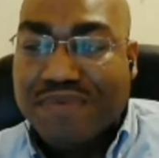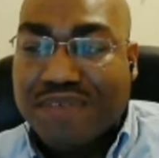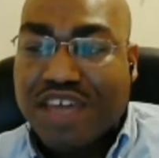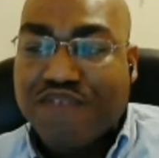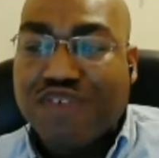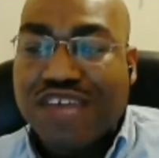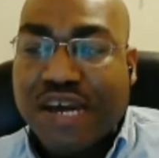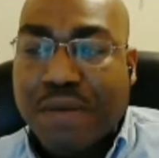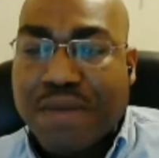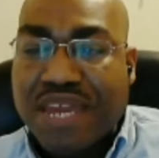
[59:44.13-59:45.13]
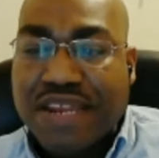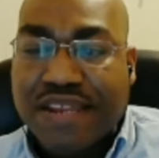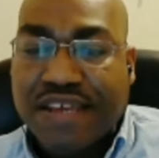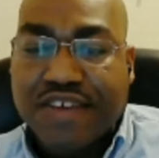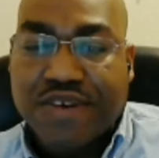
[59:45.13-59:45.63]
if you take a
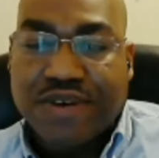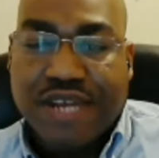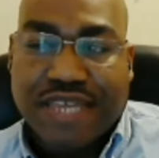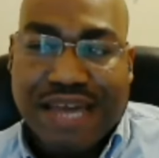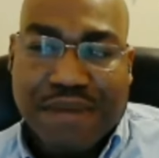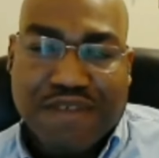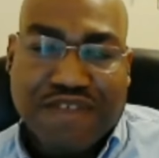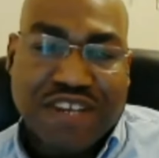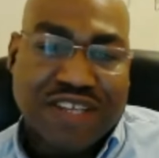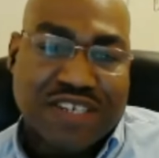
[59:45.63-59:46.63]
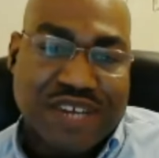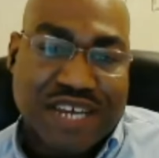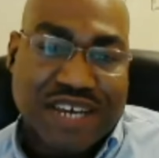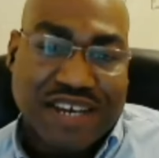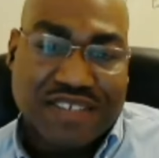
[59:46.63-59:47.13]
minute in your day, like my vanilla
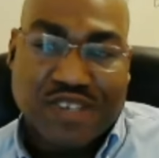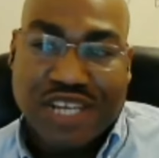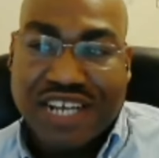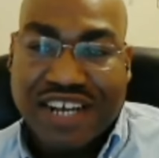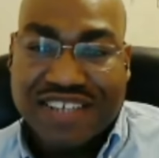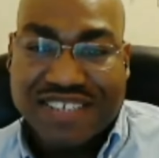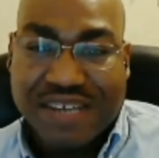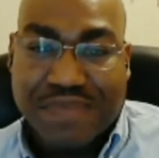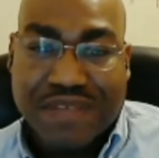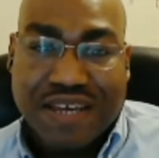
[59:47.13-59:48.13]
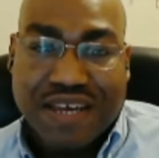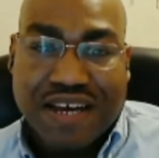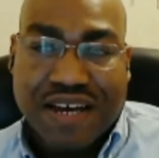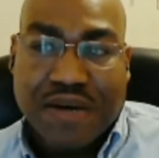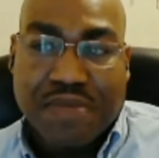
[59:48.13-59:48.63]
drain drain concept
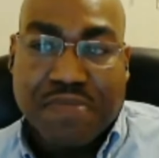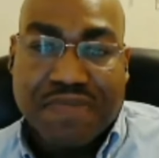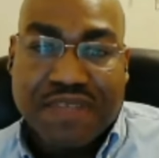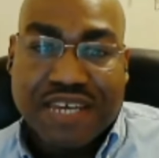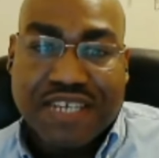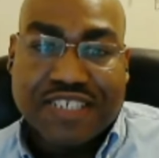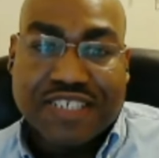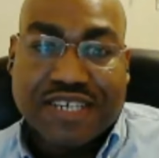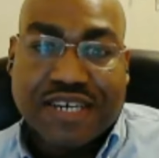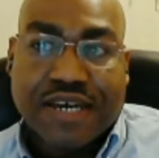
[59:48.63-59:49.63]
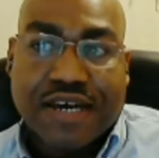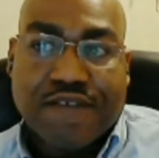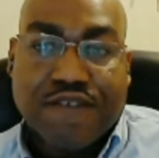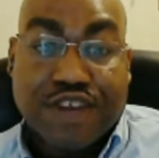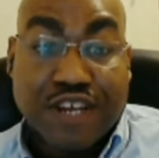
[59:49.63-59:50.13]
um, is
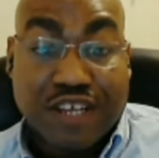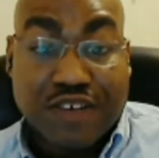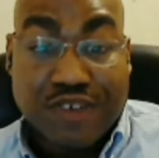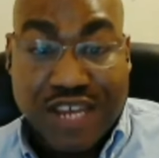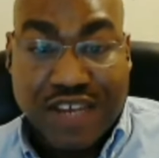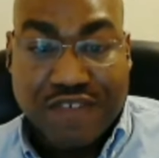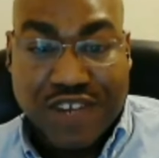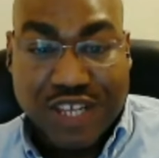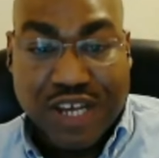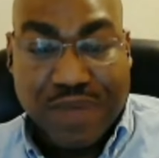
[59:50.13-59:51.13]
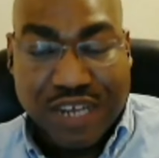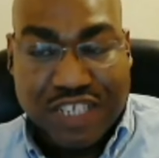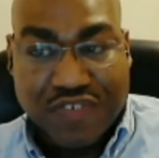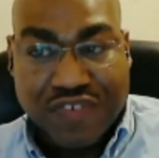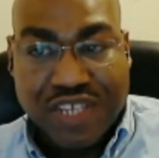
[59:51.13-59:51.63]
vanilla drain, vanilla
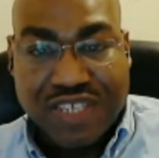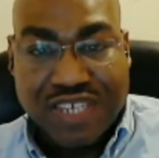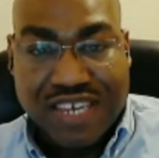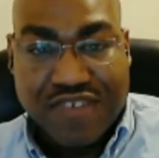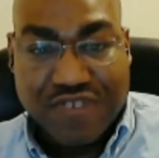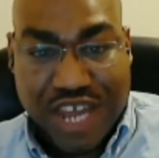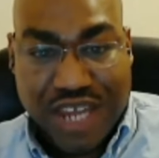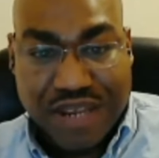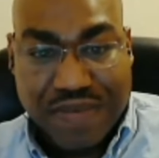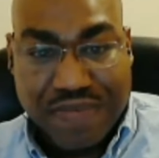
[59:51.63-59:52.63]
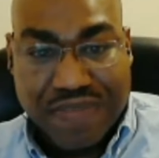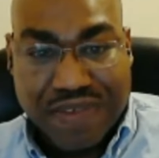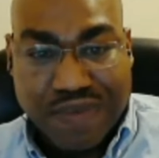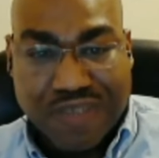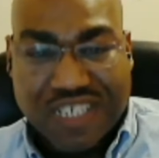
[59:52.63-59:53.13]
apostrophe D rain,
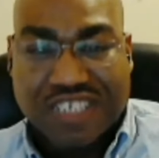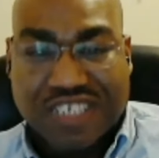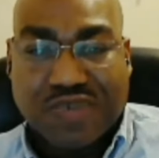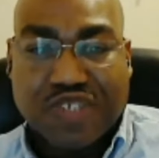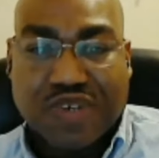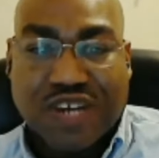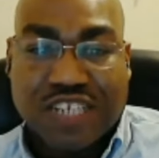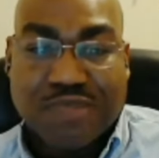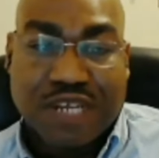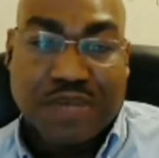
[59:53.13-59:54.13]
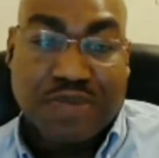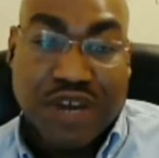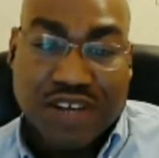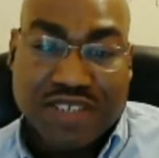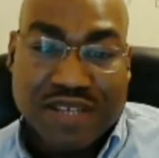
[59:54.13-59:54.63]
which is the Whistler cosmetic
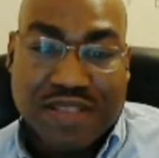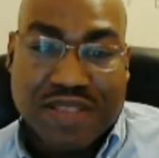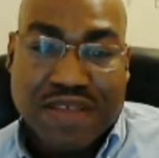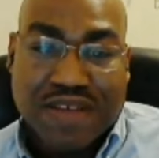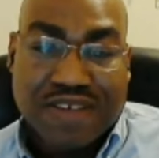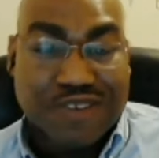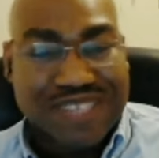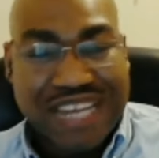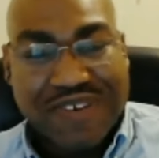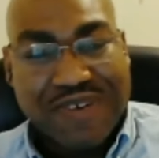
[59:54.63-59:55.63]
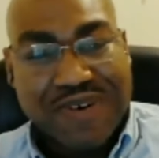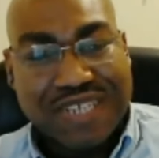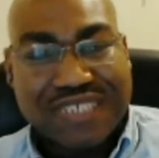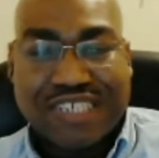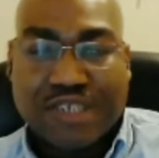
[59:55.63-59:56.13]
product. So it's like, oh,
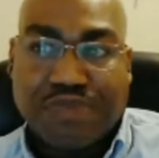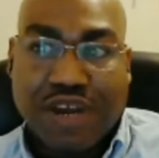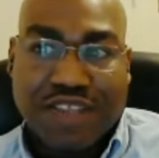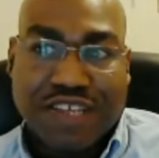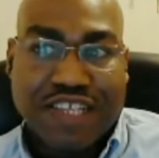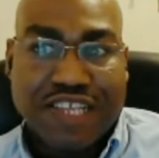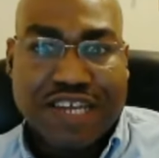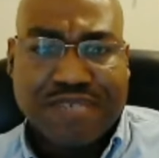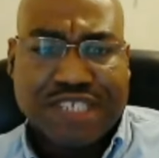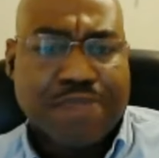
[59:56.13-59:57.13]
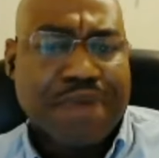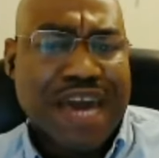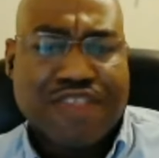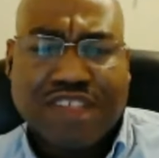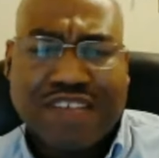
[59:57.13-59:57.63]
it's it's the product that claims it's a
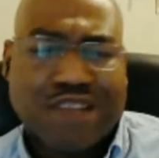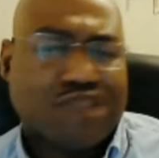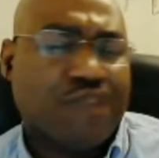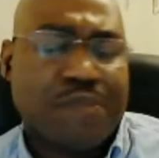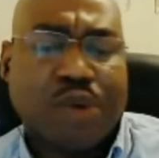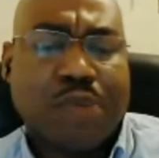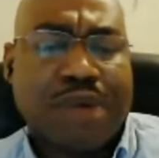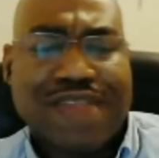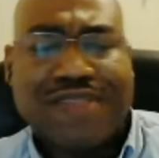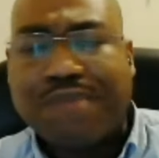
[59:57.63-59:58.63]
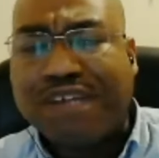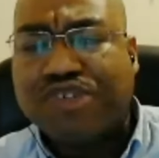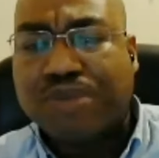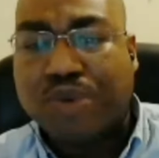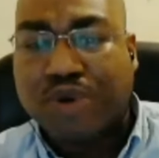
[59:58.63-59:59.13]
bath. It's like sort of a milk bath that makes
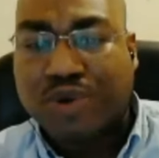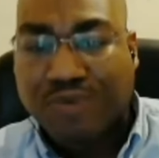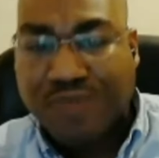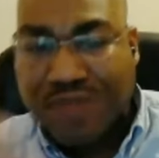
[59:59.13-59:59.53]
you immortal.